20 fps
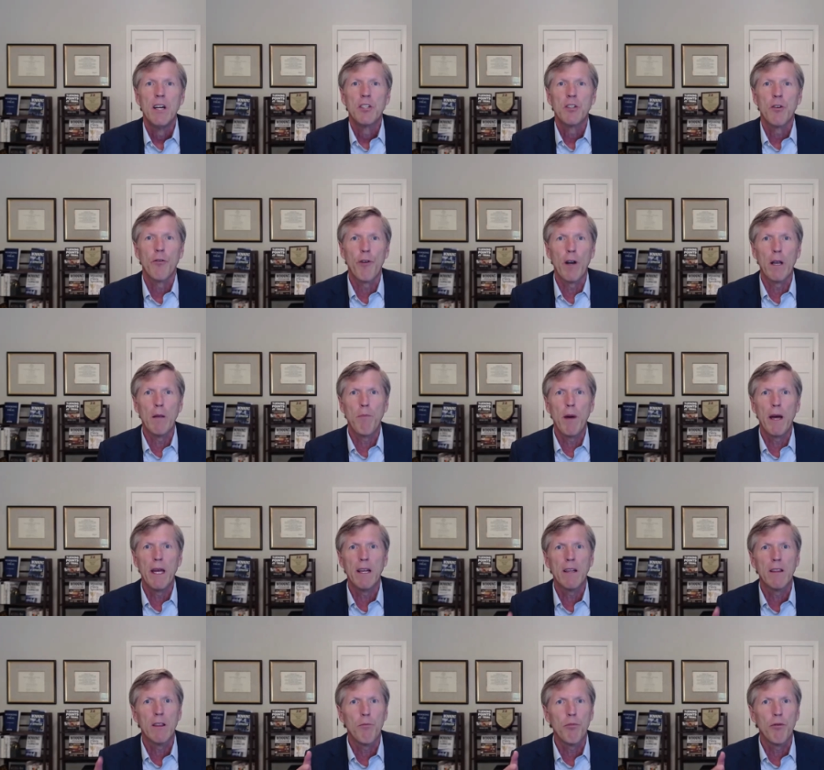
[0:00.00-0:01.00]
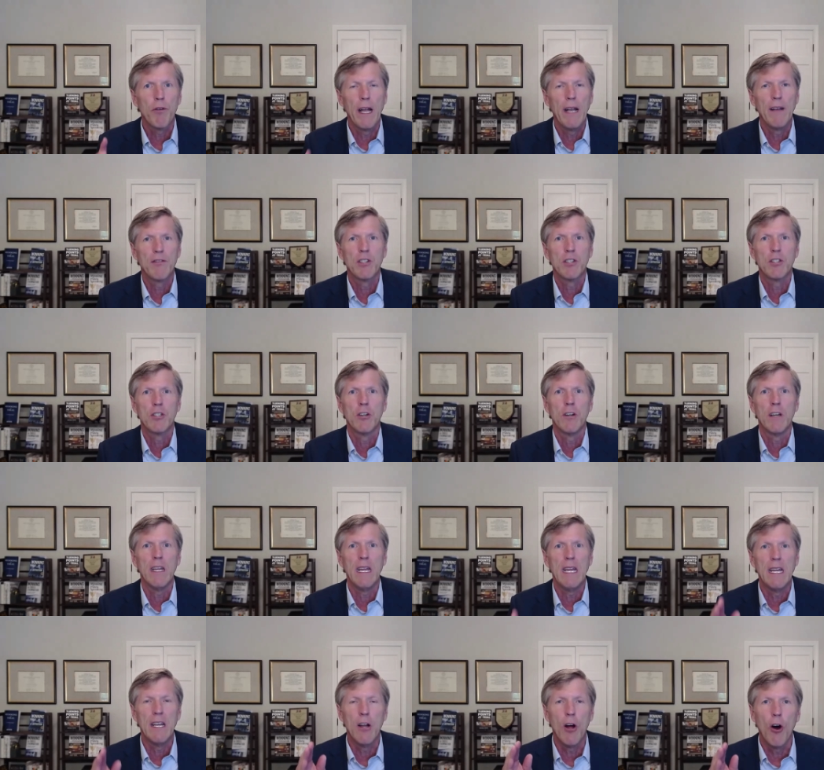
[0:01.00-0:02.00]
So, Frank Bayuk, the plaintiff's
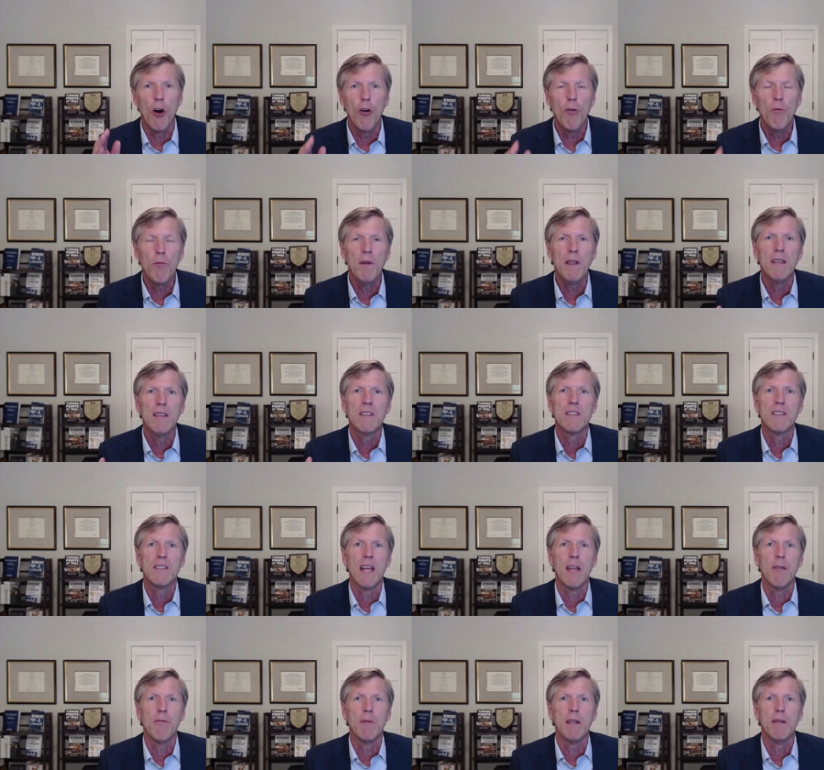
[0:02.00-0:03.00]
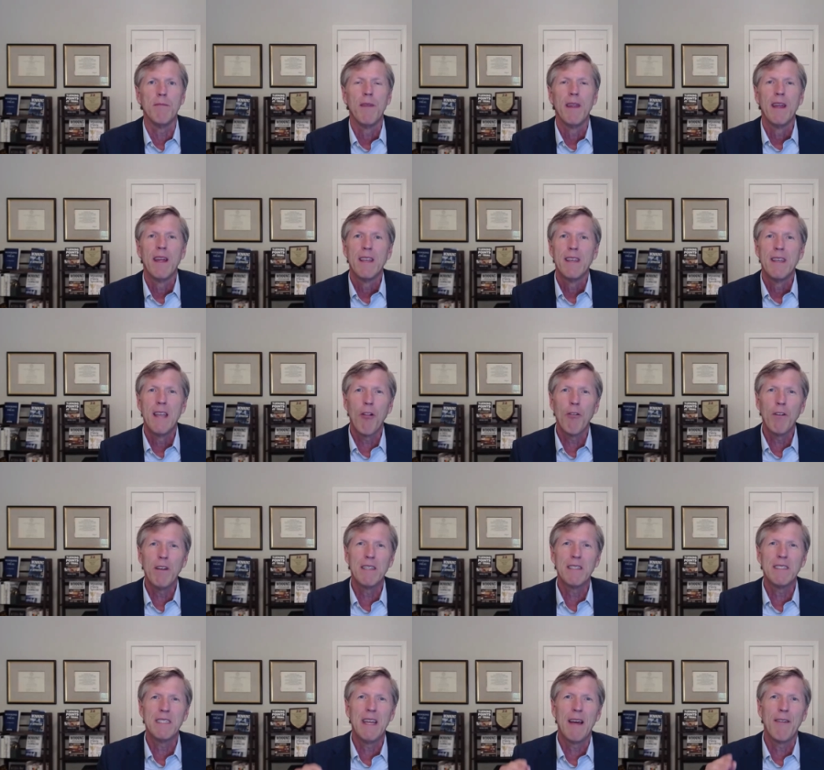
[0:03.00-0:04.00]
attorney, in opening statement, not only
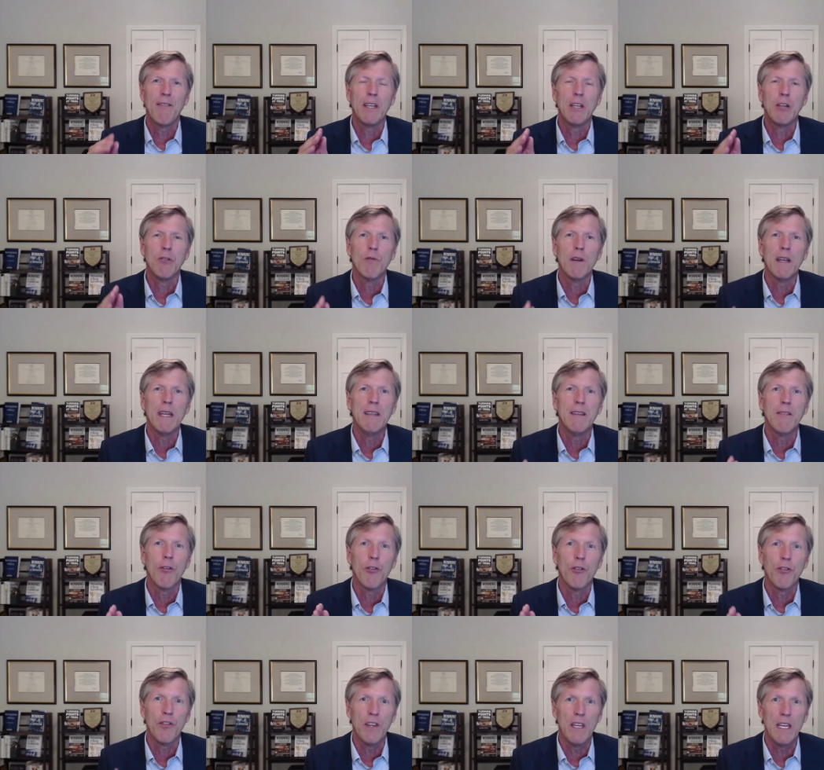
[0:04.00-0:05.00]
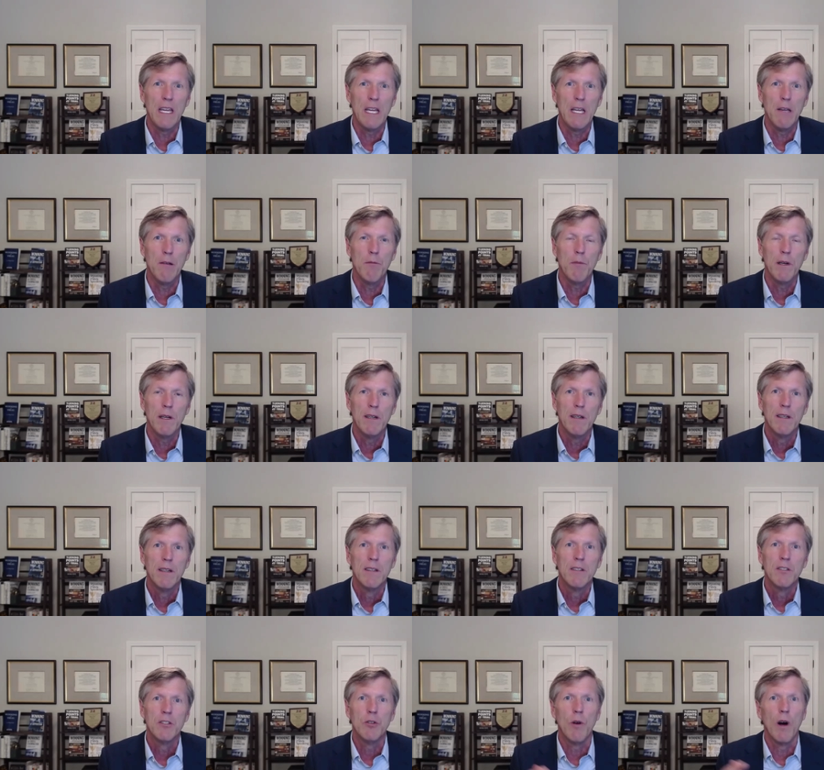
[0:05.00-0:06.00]
does he have a great theme
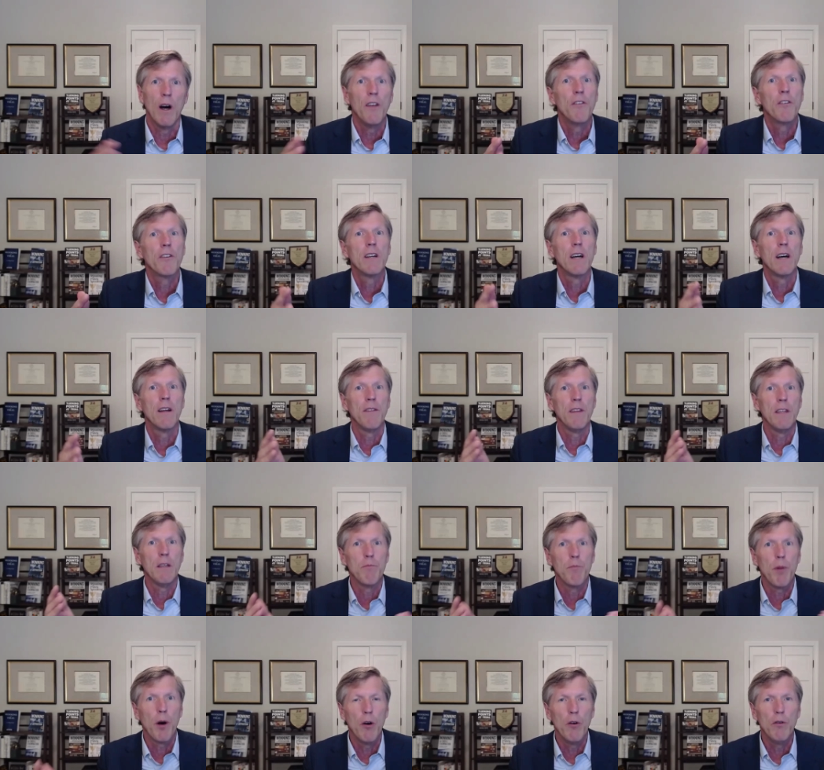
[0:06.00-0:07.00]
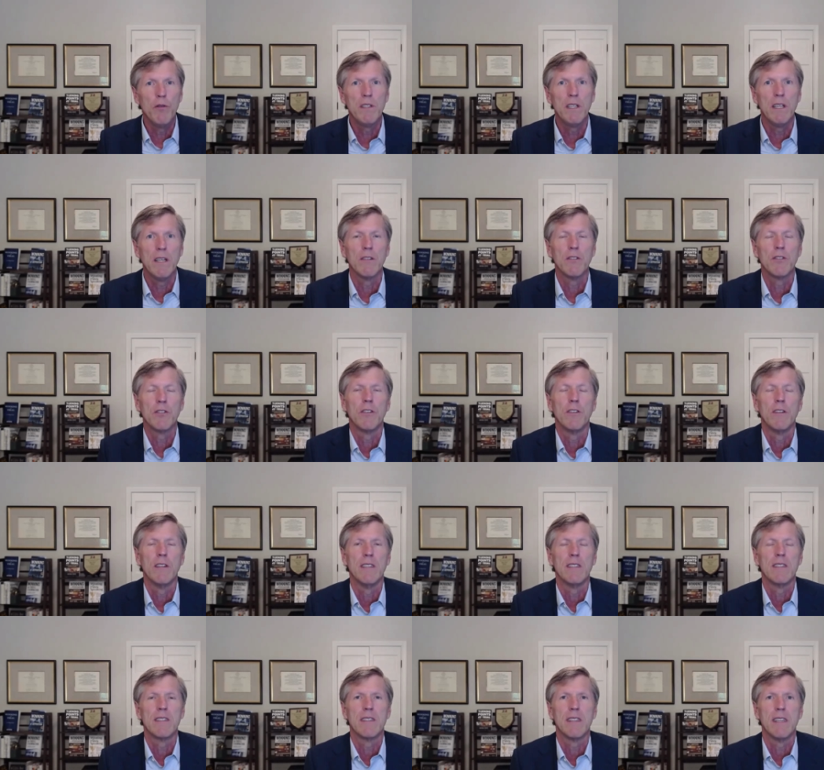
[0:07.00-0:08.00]
to undercut the opposing
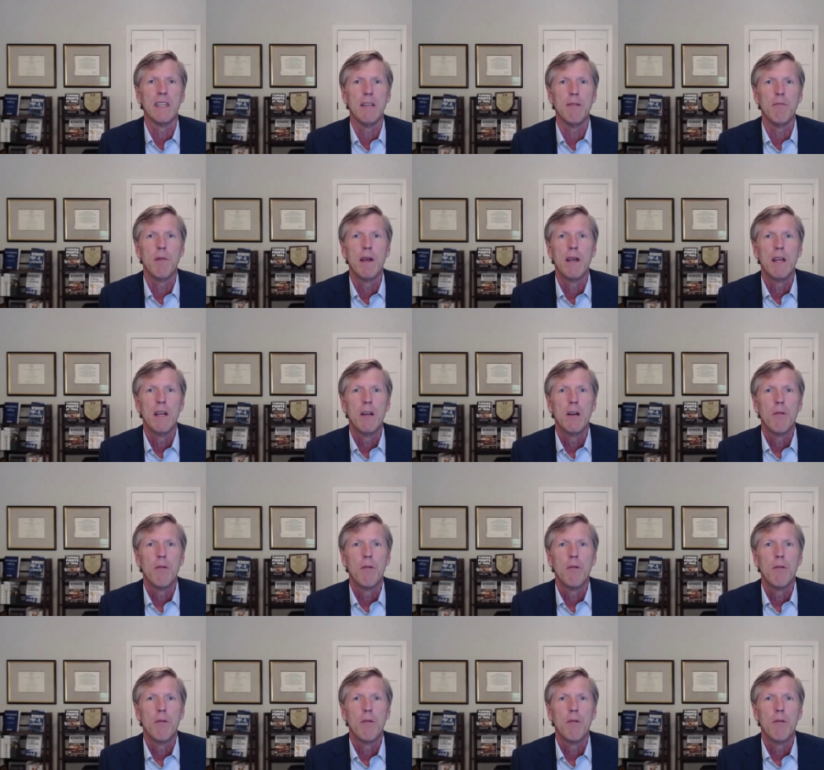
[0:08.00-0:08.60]
attorney's theme,